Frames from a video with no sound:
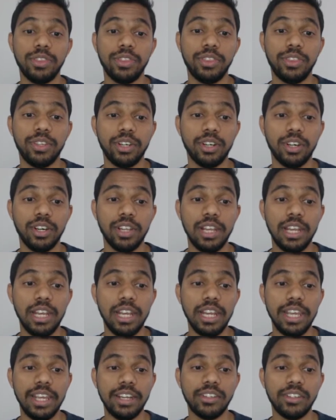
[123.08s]
the
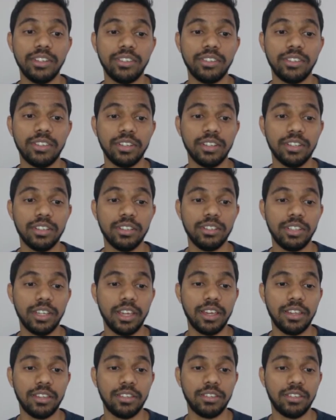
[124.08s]
latest
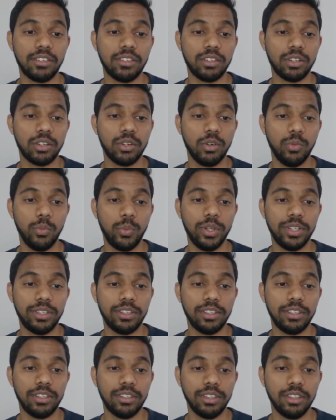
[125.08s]
just
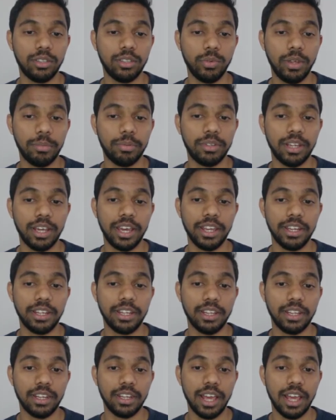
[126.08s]
visit this website
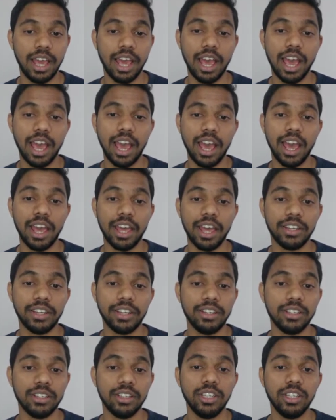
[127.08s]

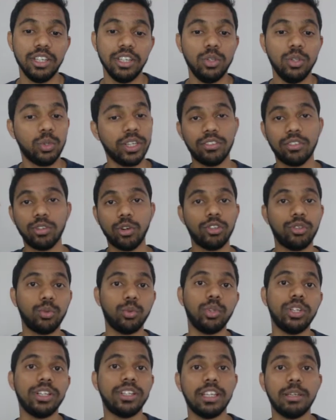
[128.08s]
and you can sort through
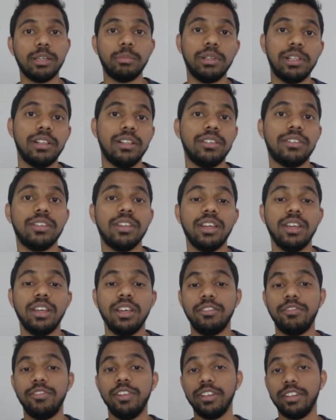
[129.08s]
the tables
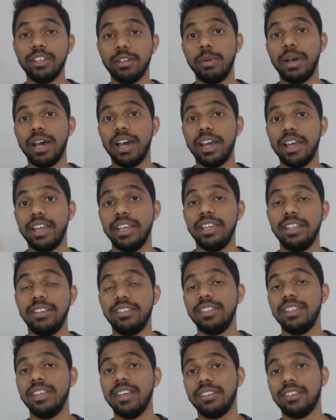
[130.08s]
filter by
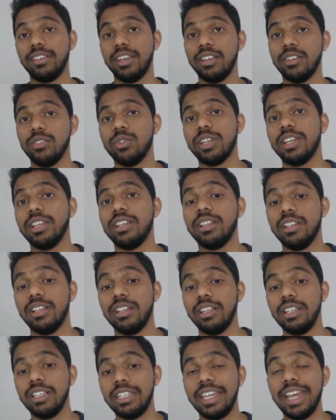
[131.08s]
acs and you can
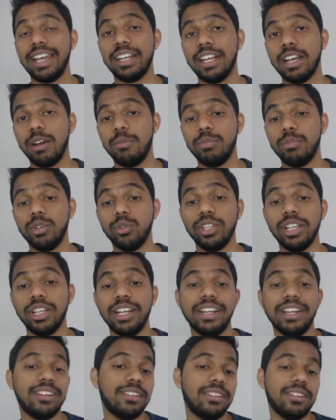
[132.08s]
get come to know the
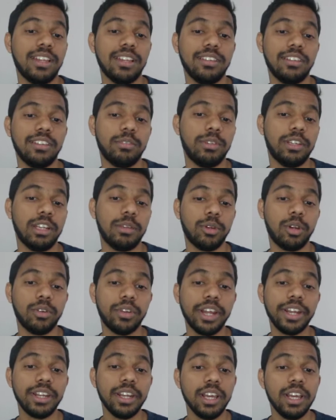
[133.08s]
latest assessment all
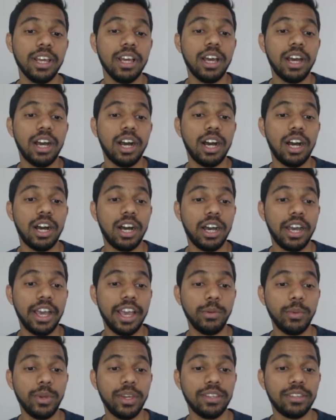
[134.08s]
right uh,
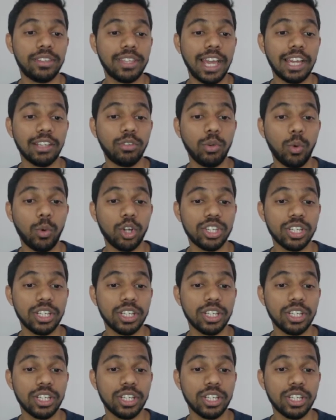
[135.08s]
anyways thanks for watching